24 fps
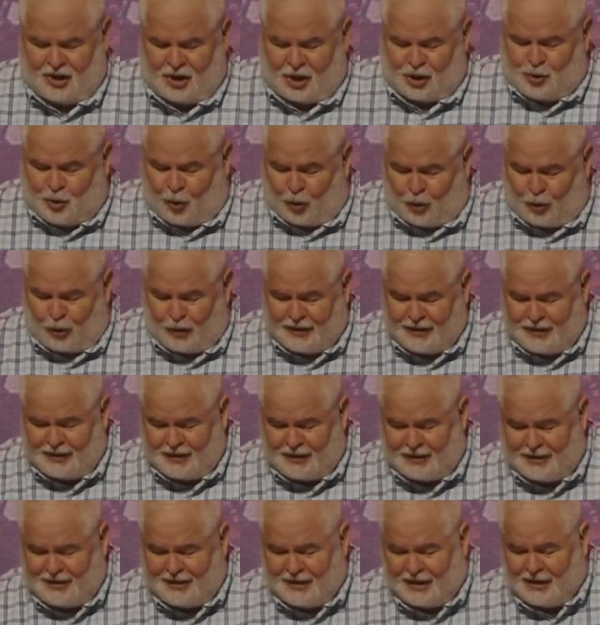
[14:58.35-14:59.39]

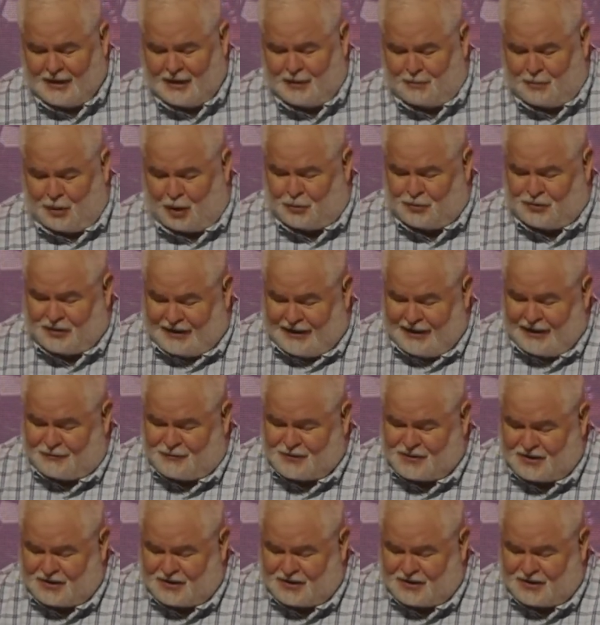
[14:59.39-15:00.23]
Accordingly, both gifts